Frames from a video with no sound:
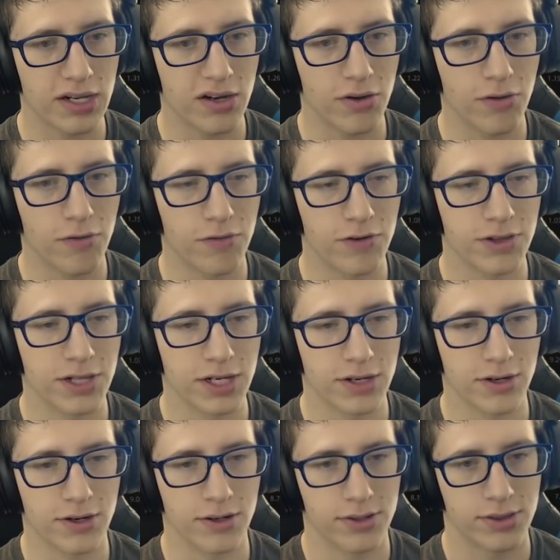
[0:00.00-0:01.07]
over the
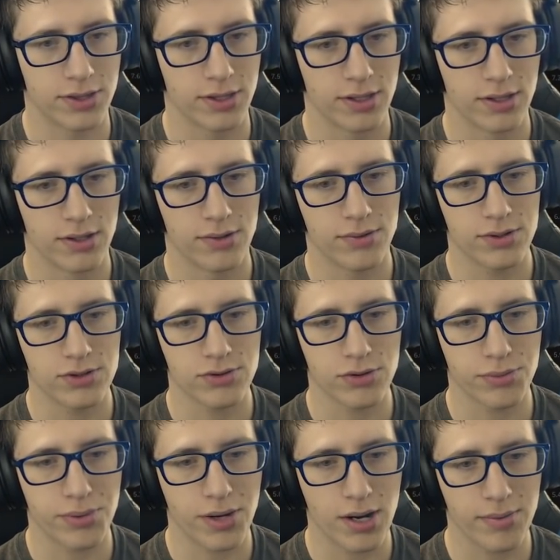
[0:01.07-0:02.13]
Earth, which will
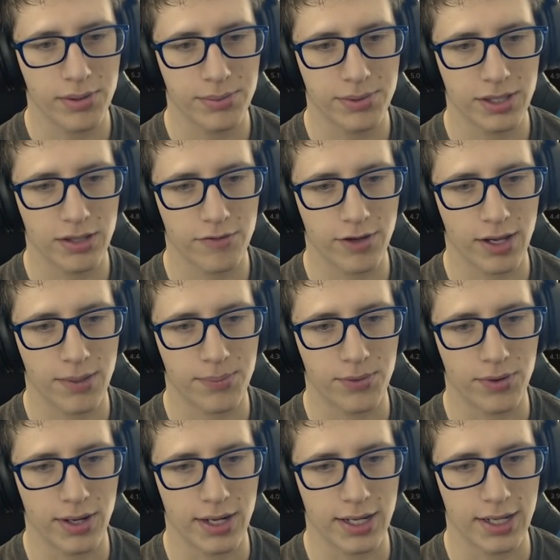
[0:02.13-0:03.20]
probably
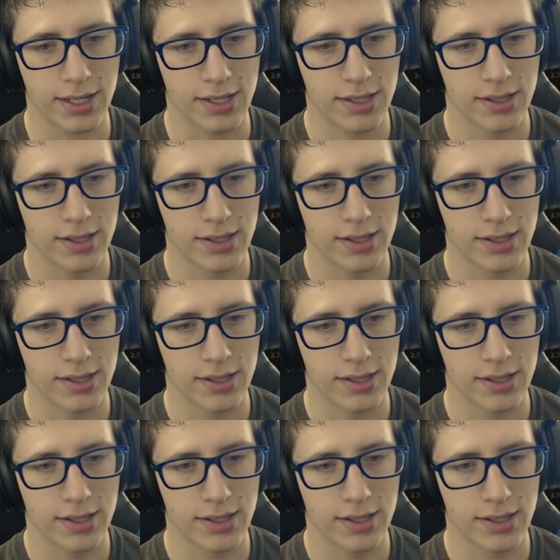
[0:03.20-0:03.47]
evaporate